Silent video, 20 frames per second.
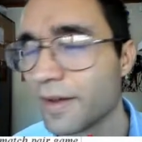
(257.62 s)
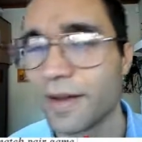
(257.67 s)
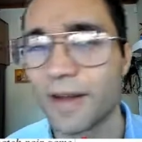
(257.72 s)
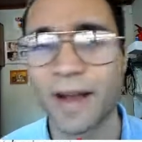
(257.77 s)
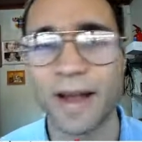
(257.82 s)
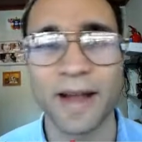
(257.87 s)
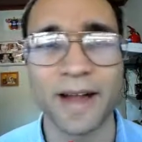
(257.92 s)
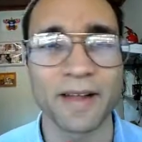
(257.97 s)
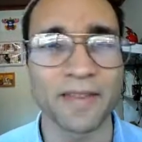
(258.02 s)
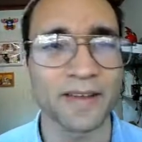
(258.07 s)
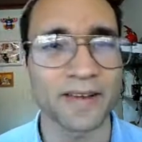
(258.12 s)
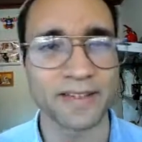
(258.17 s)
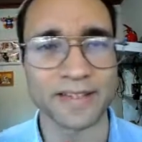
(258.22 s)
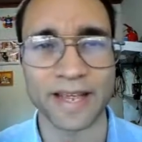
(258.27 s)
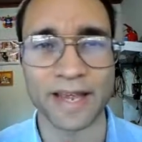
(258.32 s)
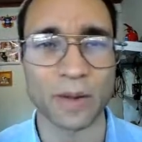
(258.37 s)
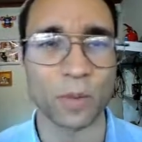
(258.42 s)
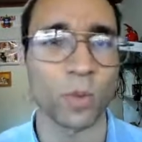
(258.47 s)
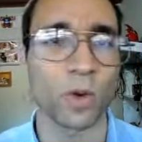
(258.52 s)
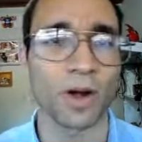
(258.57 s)
uh, then there's
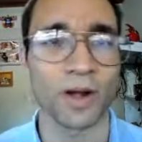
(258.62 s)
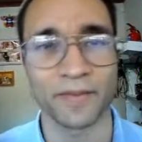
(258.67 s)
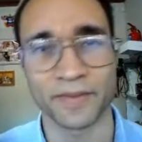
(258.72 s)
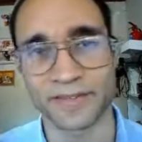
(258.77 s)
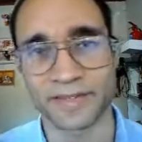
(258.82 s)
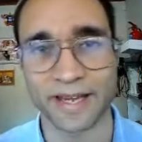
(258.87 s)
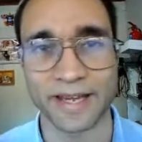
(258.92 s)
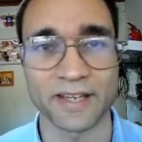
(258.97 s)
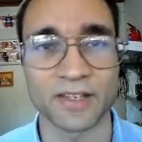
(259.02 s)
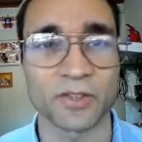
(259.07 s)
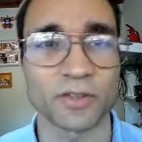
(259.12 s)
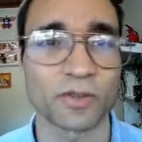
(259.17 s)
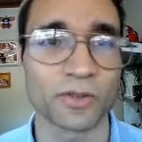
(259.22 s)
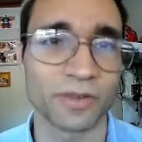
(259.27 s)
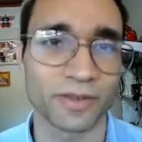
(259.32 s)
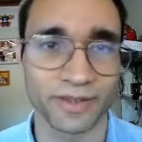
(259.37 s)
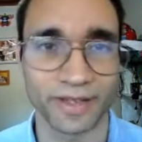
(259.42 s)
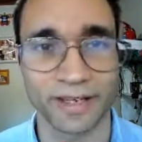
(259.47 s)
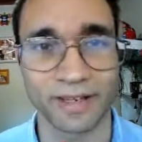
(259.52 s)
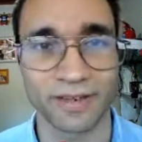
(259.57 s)
A1, there's A2, and
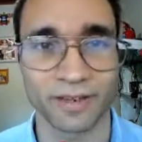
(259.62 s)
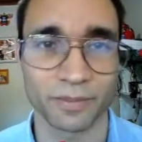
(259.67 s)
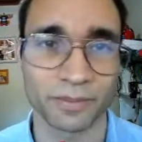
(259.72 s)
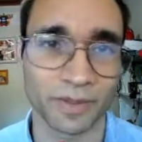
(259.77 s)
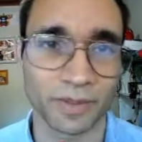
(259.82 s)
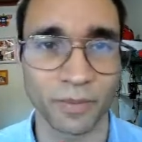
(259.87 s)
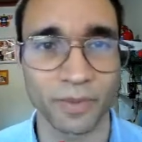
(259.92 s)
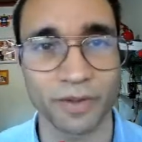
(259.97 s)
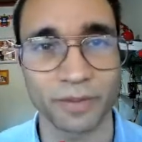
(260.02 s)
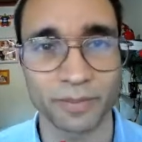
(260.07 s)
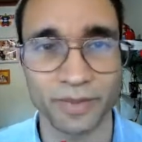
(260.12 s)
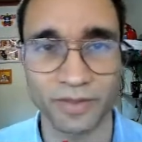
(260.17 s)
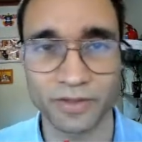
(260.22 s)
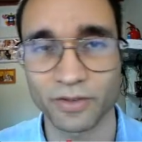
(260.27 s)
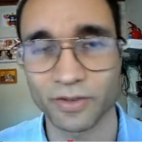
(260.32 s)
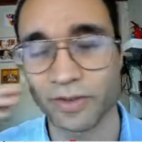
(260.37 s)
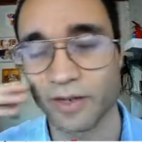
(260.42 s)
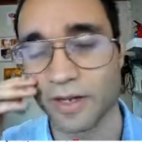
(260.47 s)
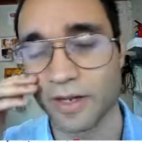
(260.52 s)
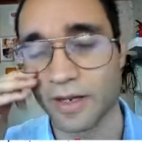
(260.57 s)
A, you know, B1, B2, and
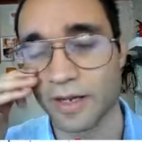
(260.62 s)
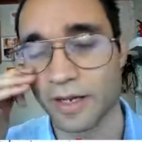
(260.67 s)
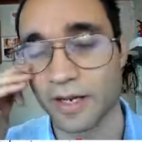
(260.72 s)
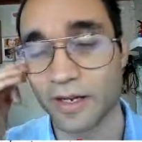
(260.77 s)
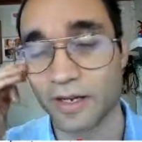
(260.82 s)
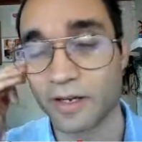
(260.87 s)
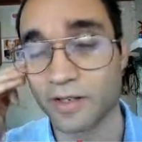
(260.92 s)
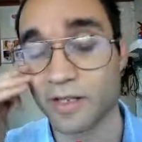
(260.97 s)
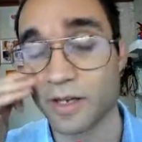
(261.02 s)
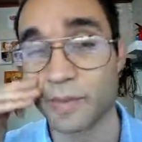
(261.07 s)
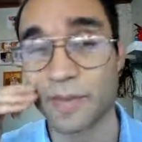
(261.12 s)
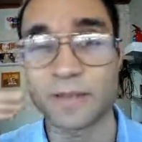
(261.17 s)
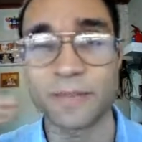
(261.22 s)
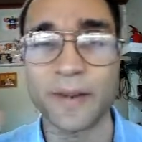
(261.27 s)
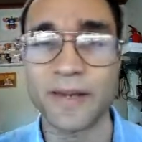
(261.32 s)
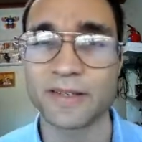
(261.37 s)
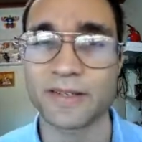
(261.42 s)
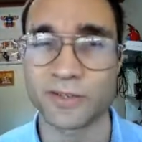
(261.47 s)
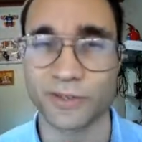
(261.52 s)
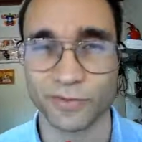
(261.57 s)
it goes up. But it's
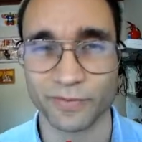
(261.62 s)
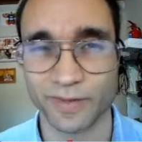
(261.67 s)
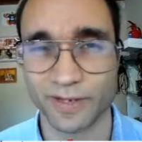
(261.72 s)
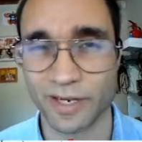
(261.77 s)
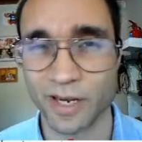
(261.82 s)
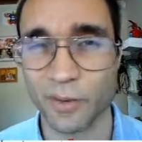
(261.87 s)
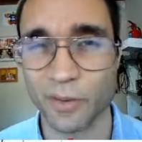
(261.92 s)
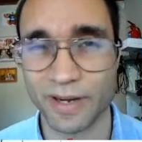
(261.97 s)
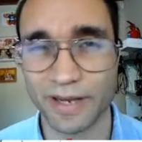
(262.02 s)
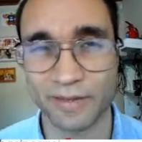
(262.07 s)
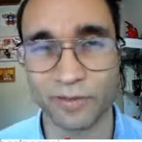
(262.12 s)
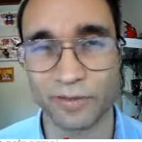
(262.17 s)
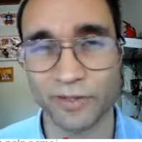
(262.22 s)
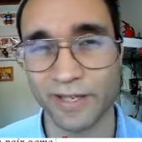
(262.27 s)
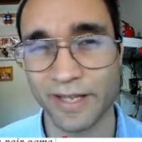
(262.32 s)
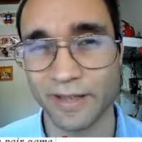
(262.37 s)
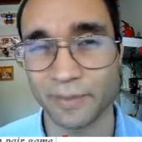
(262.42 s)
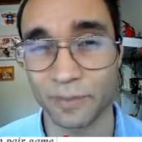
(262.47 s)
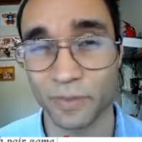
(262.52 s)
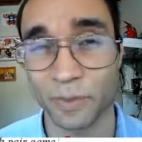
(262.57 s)
basically just for the lower level to get
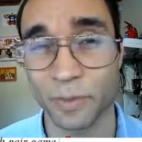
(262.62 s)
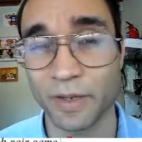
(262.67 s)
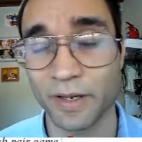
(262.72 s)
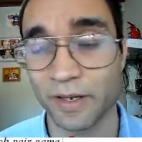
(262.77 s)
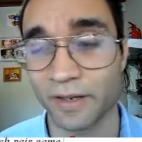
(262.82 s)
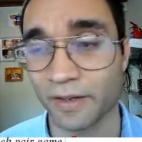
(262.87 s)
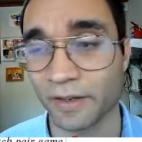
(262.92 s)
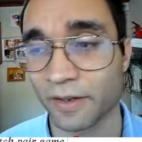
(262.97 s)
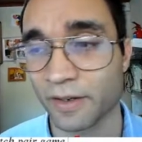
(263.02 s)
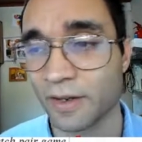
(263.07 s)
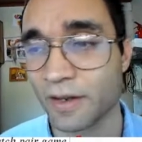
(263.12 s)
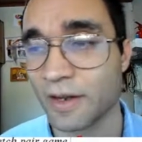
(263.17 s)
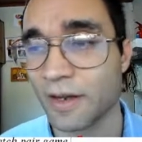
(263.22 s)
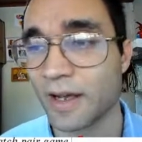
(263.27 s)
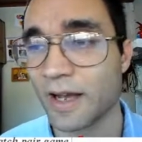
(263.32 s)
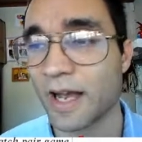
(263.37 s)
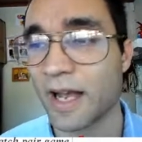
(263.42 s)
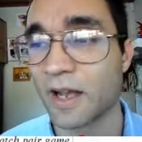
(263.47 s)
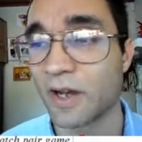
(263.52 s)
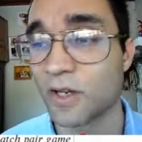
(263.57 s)
them speaking
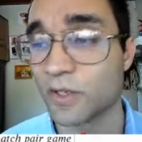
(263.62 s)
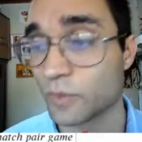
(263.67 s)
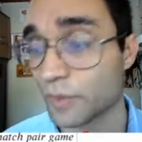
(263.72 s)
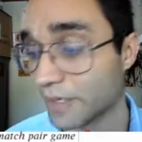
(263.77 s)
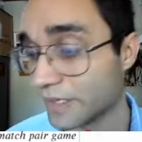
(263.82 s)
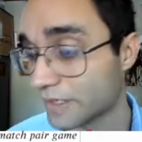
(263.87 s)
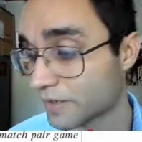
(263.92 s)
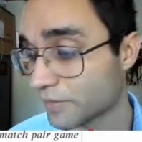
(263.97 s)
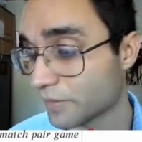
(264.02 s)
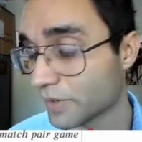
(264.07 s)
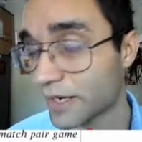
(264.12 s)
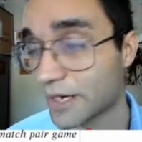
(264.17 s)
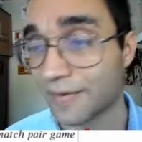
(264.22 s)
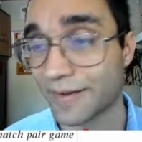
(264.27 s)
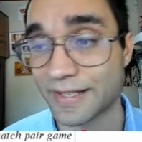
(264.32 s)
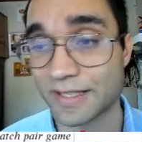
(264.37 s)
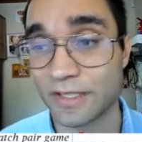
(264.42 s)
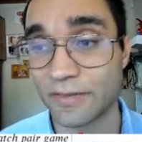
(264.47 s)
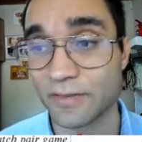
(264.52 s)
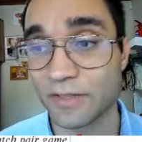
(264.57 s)
because uh, we need some kind of
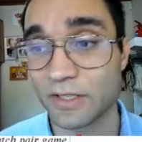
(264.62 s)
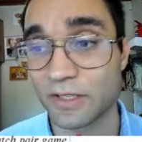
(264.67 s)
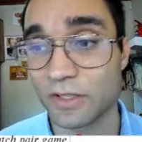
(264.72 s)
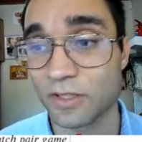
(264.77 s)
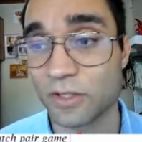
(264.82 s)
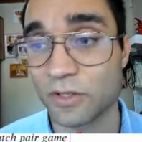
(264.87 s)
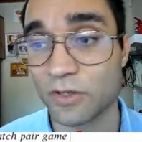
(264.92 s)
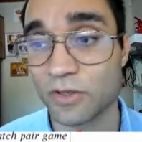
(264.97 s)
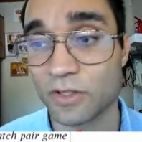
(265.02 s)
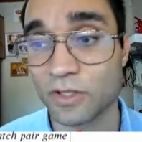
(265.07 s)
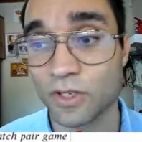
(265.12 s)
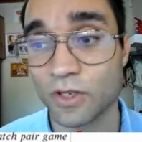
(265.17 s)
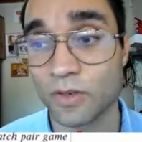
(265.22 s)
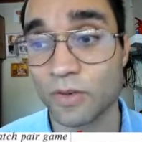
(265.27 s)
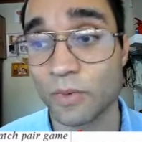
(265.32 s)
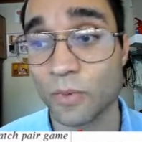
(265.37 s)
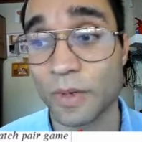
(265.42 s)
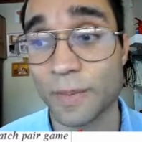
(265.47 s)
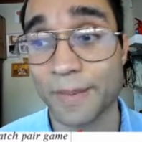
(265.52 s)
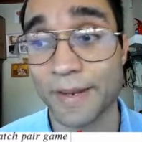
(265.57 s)
activity to do. So
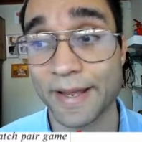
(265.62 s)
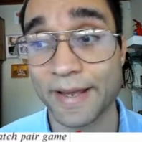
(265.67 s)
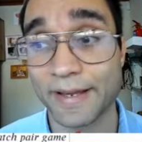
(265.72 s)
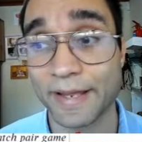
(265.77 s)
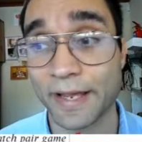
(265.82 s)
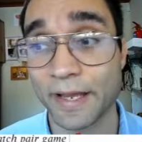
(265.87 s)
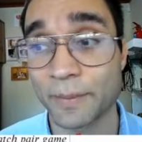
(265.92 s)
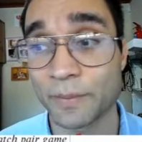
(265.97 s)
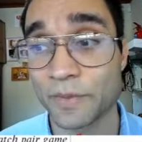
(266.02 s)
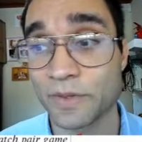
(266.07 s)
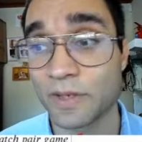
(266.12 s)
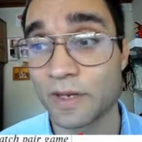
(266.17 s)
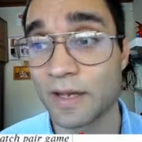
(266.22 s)
we play games.